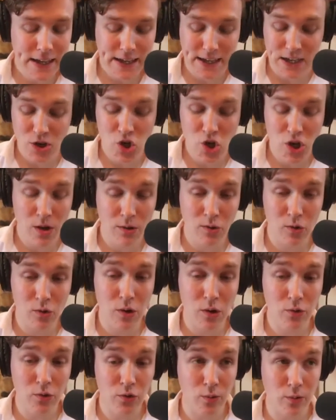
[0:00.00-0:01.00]
his show has
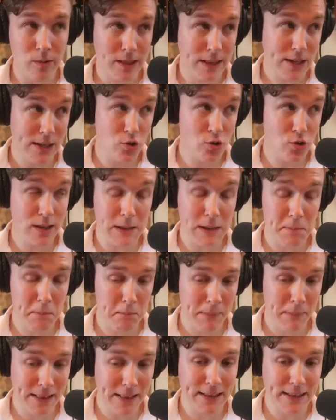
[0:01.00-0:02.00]
grown to literally
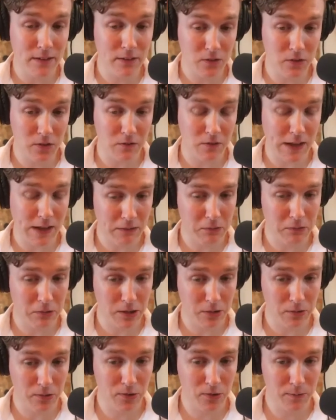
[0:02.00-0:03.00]
millions of
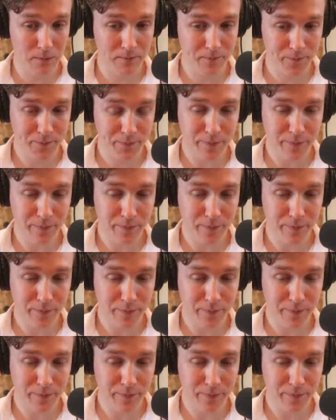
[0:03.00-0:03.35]
downloads.